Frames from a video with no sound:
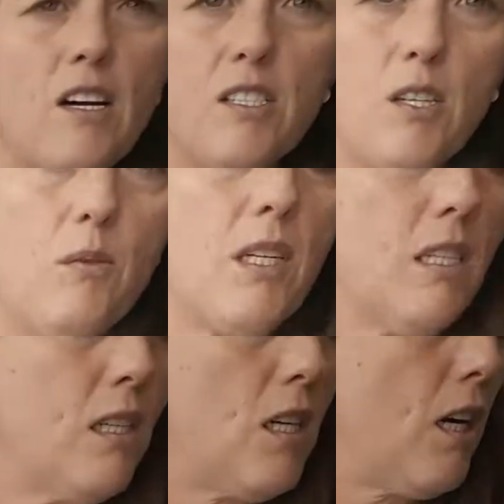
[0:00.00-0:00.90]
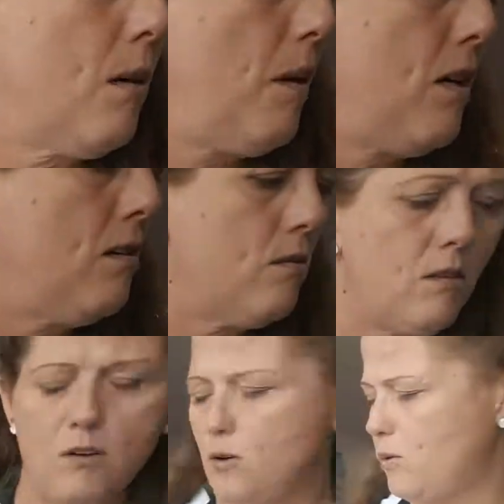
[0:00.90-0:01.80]
also wanted to talk about
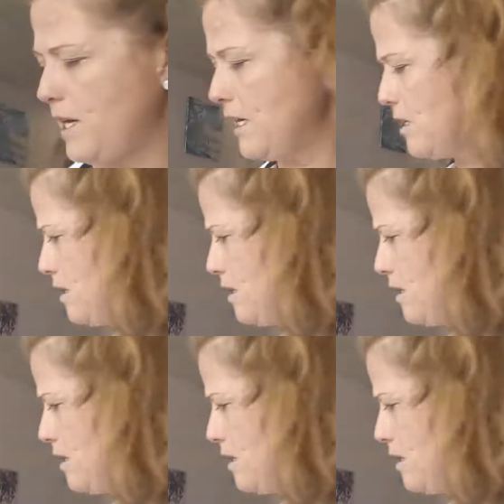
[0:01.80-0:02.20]
real quick